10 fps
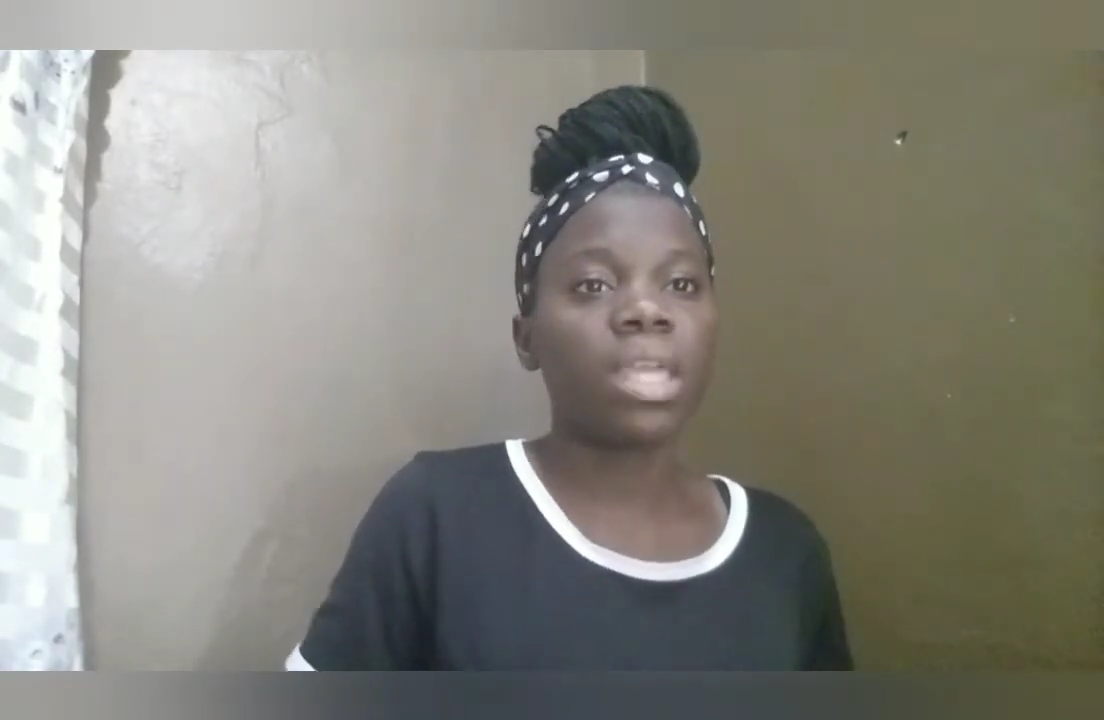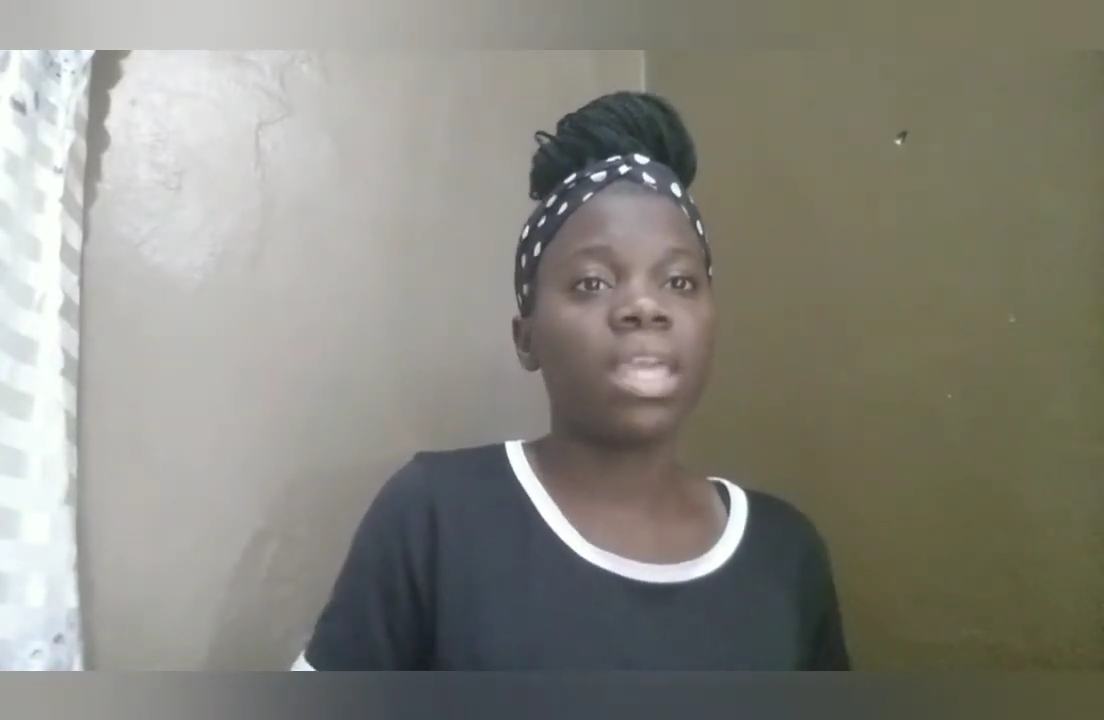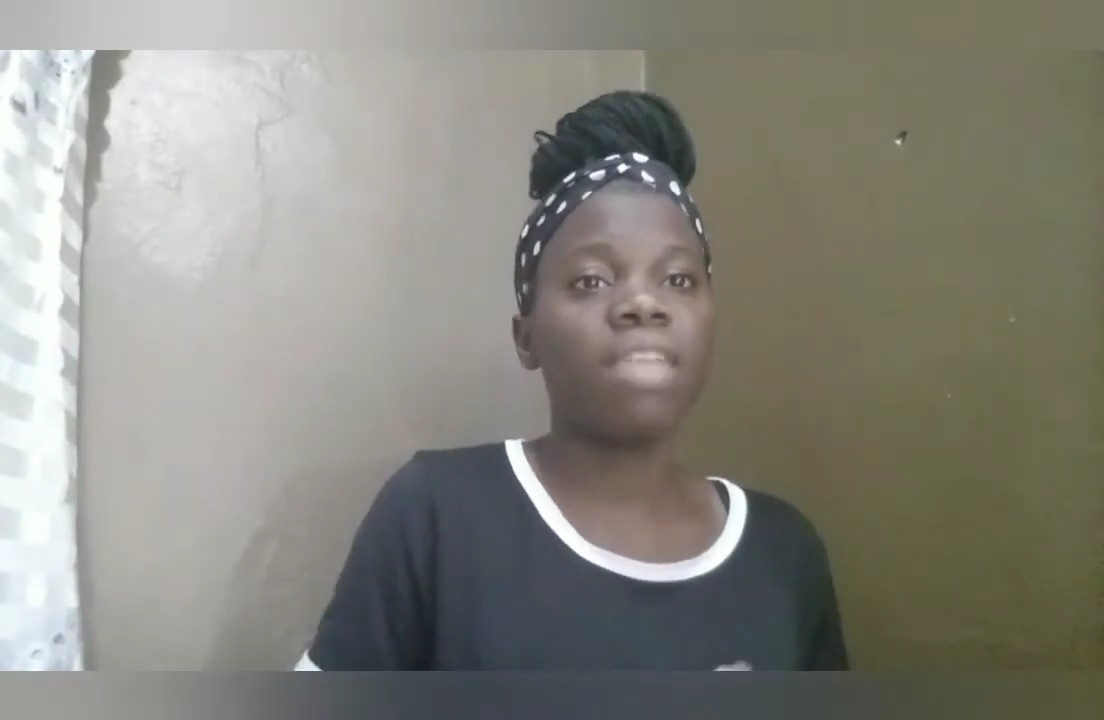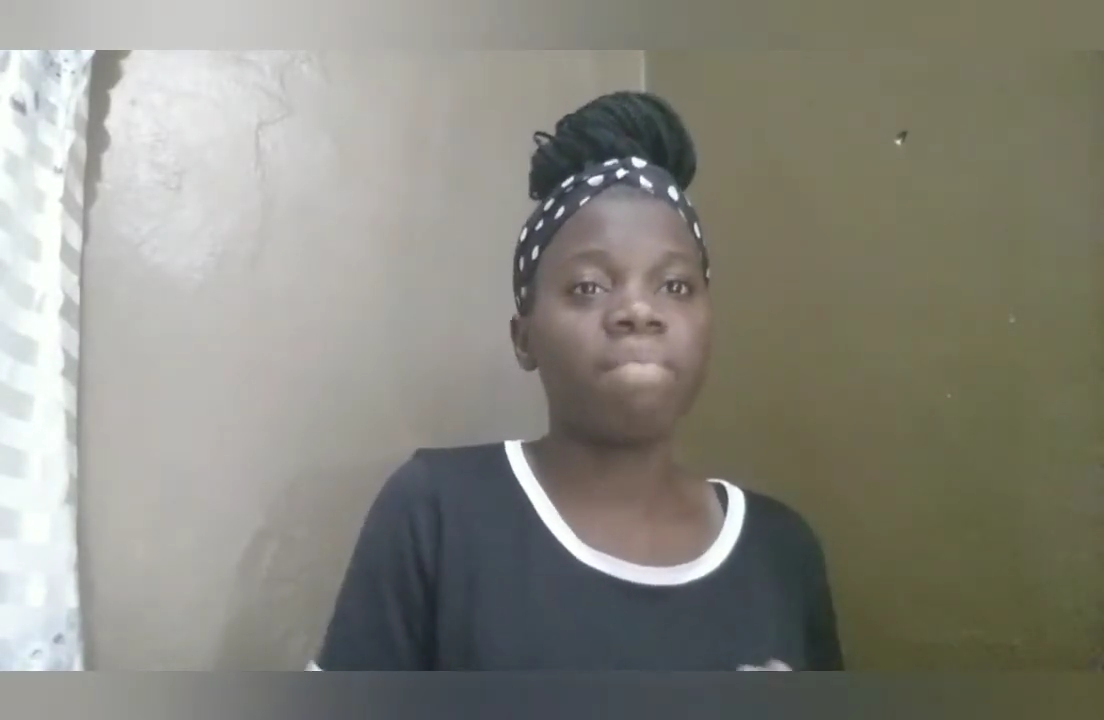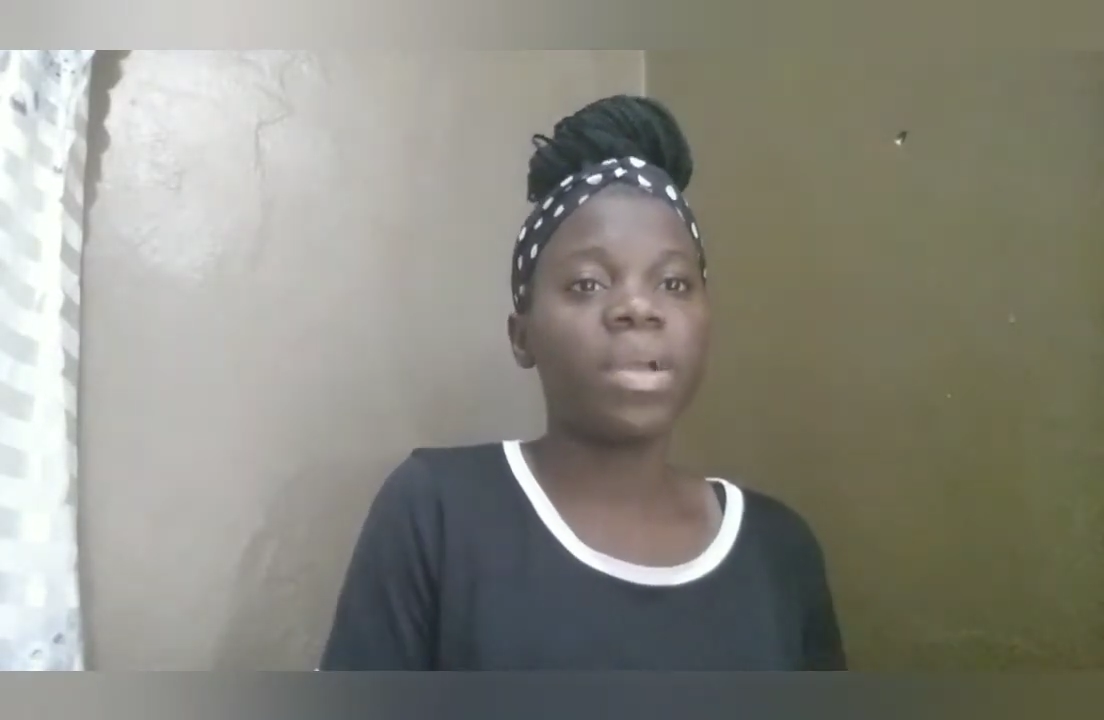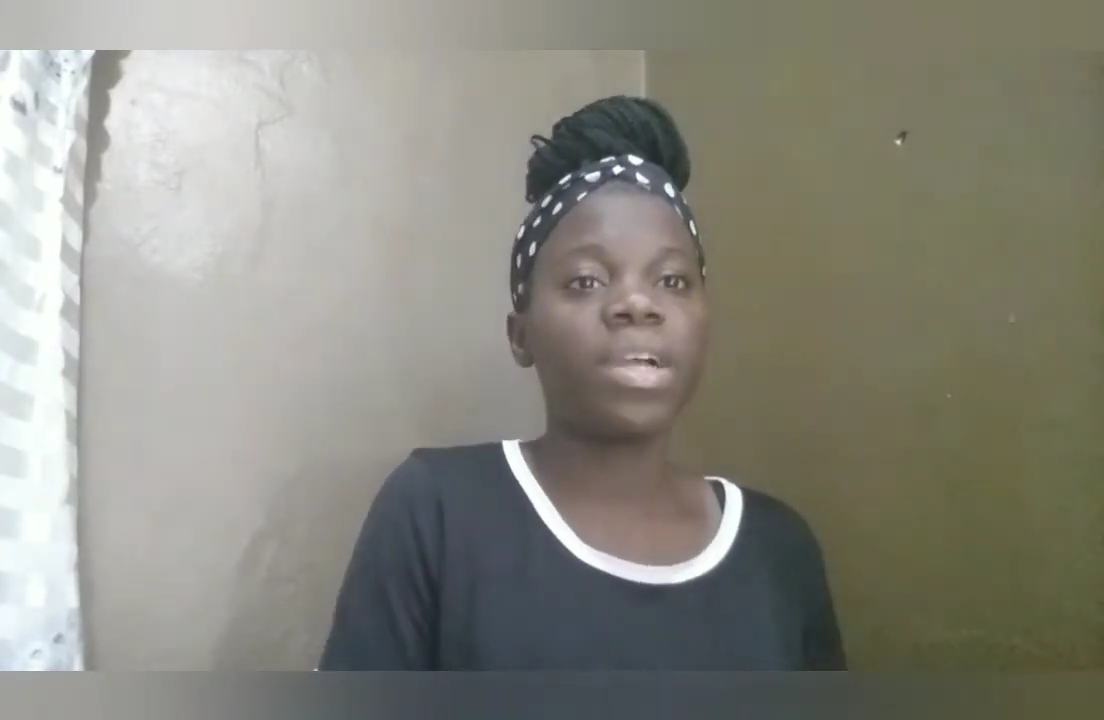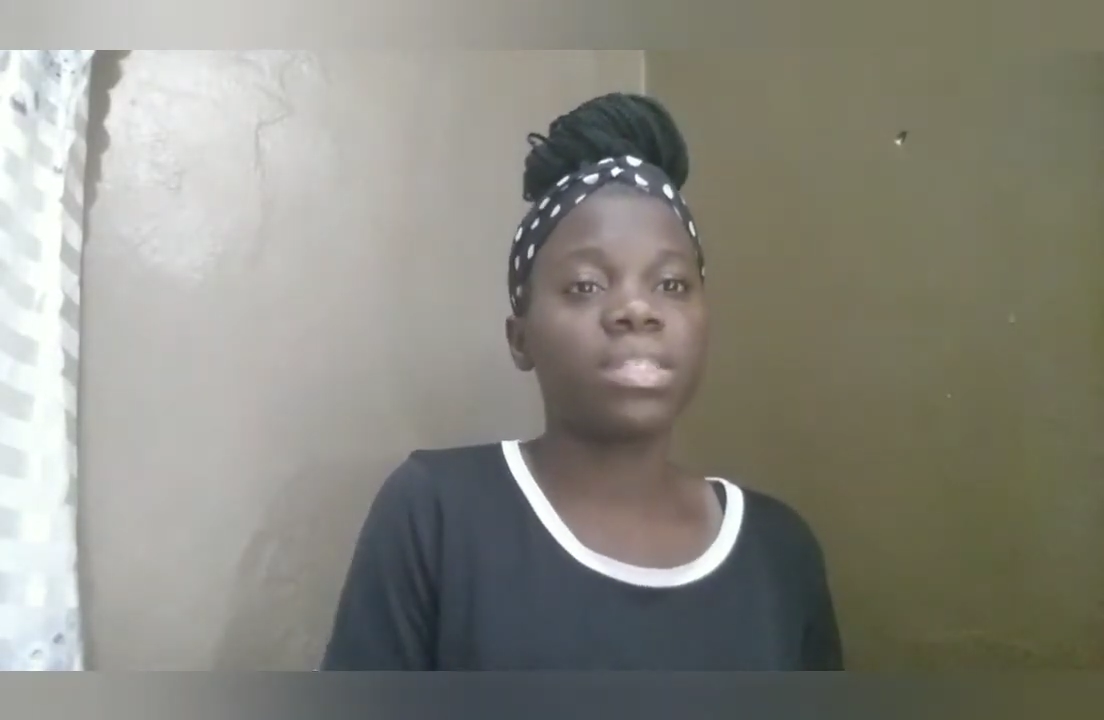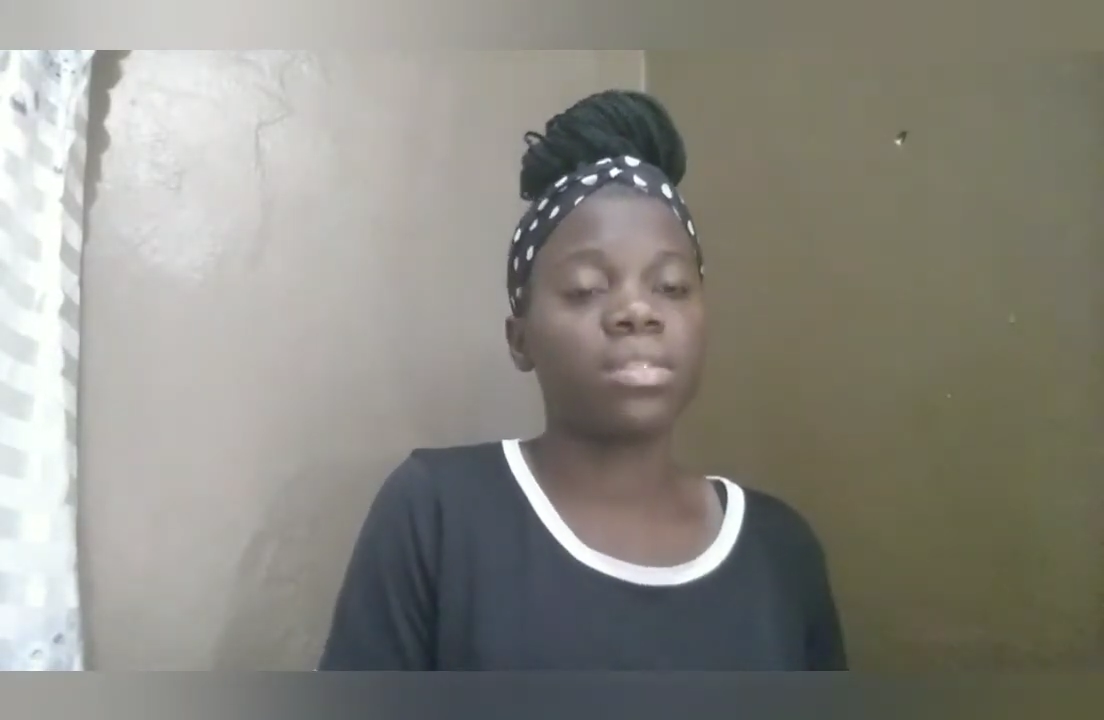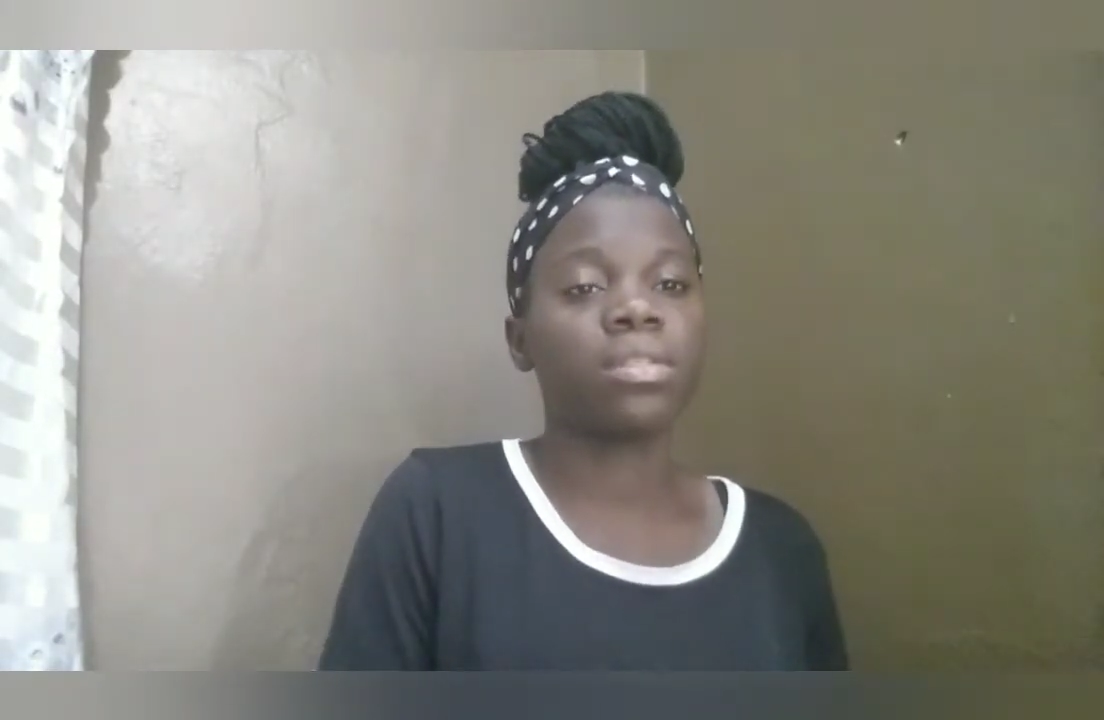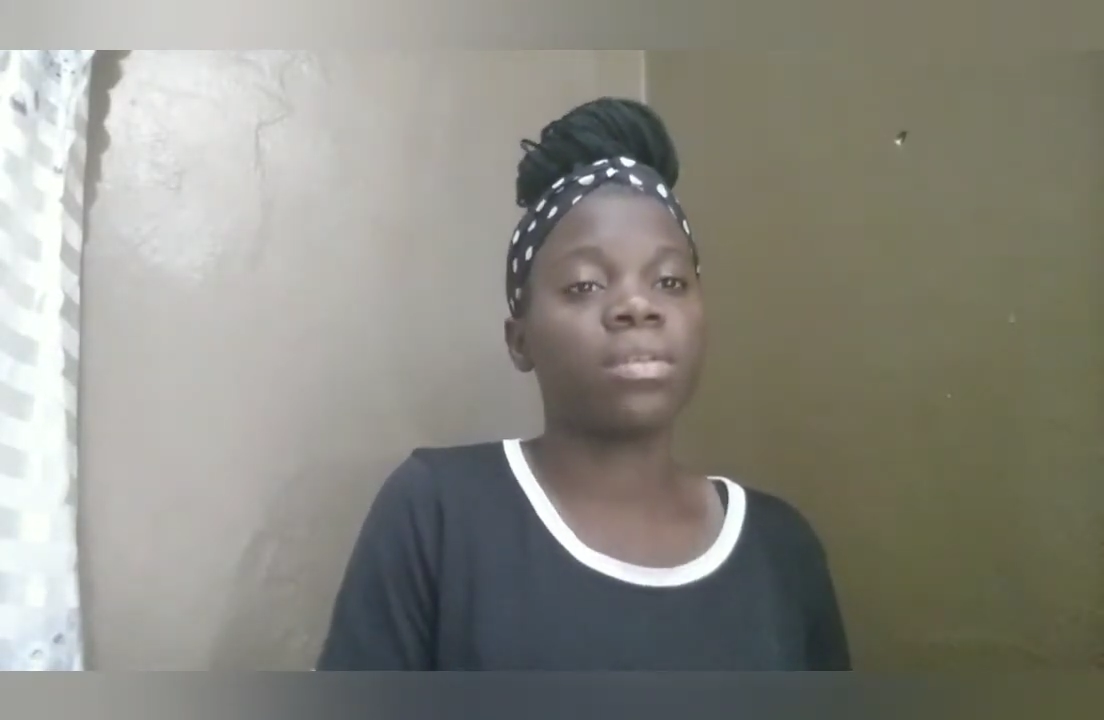give persons,